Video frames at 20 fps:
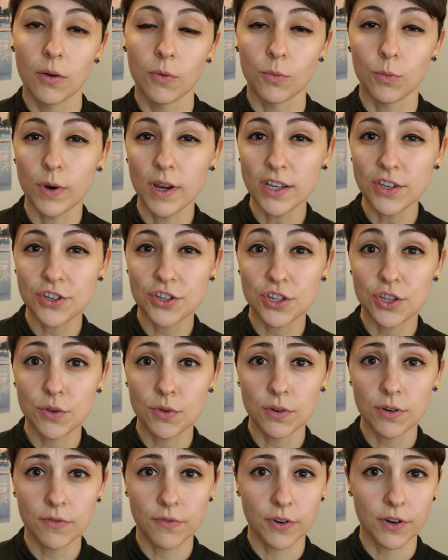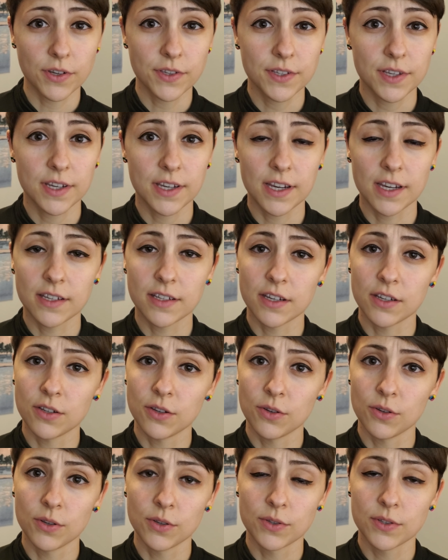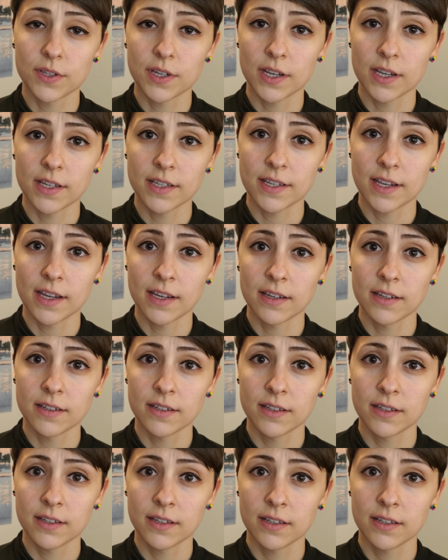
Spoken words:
Which university did you used to attend?